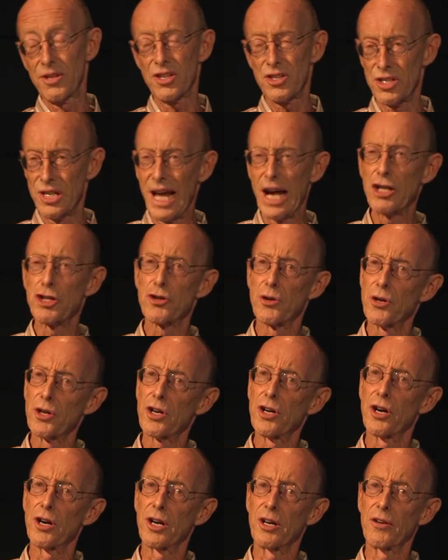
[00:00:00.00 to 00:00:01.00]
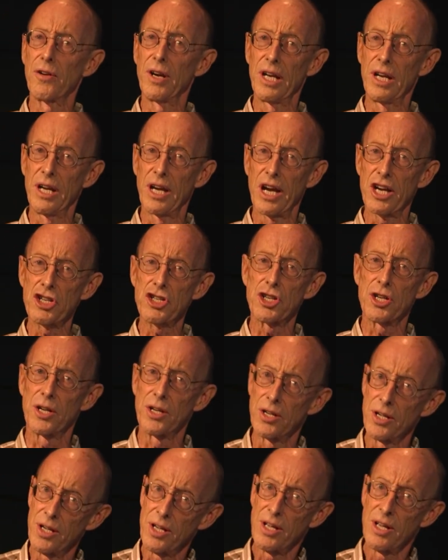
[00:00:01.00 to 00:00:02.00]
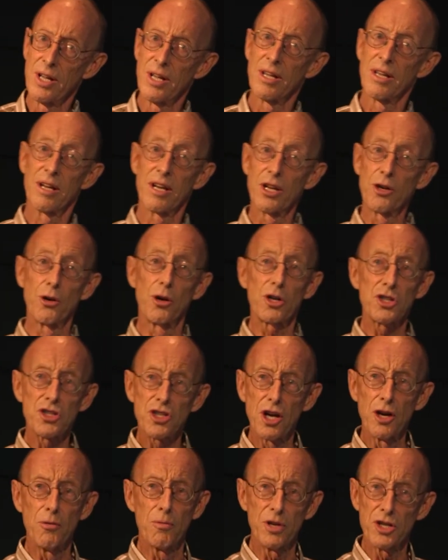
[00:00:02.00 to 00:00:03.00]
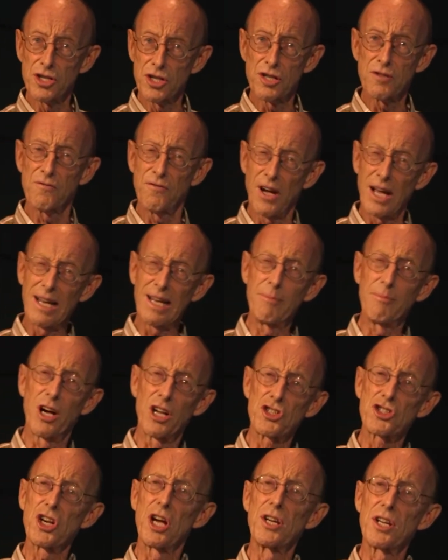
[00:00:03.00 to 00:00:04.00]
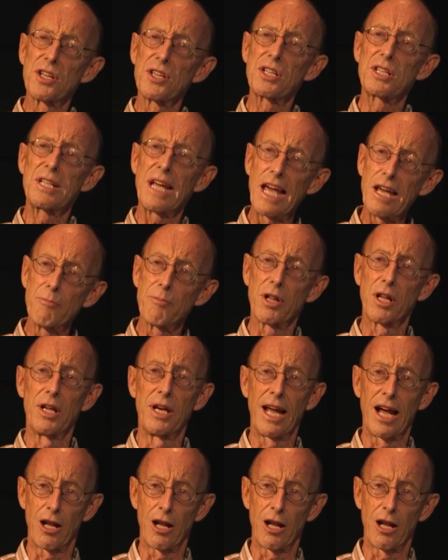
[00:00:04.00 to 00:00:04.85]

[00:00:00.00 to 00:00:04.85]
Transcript: this natural occurring radiation. And also, which is fairly much under the table in